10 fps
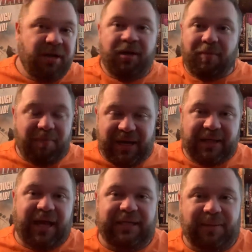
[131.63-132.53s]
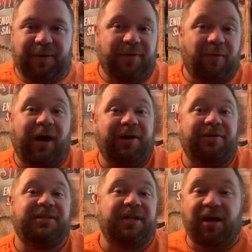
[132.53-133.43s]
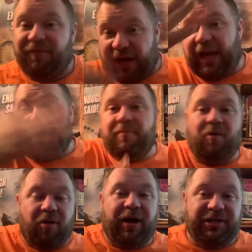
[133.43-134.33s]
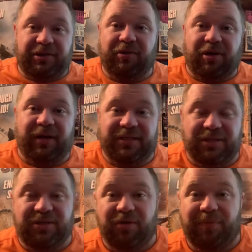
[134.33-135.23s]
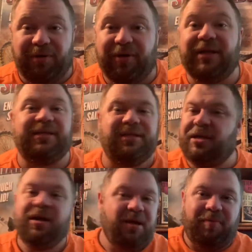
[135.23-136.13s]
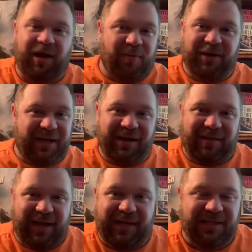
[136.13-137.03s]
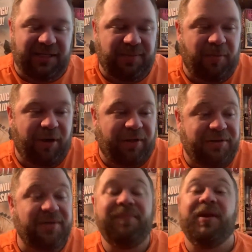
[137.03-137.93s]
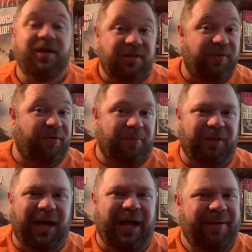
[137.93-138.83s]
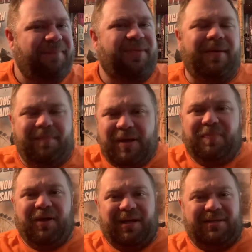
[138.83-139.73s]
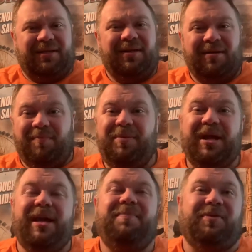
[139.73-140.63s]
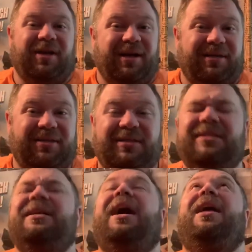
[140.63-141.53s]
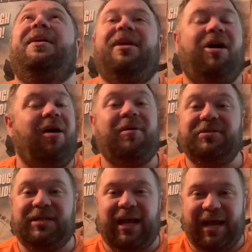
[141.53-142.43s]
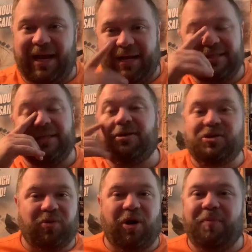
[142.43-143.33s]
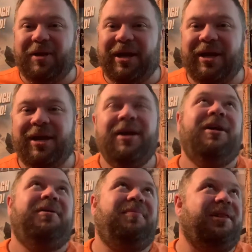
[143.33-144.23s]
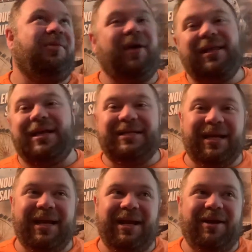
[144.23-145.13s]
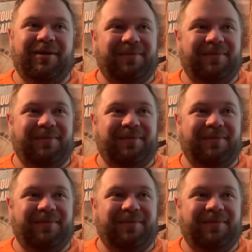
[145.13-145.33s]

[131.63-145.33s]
being locked up underwater and stuff, and more as you learn as the story progresses. But I don't want to get into that because that's spoilers. So for a plot, B plus. B plus. Solid. Almost A. It's a little tropey, but the way they did it,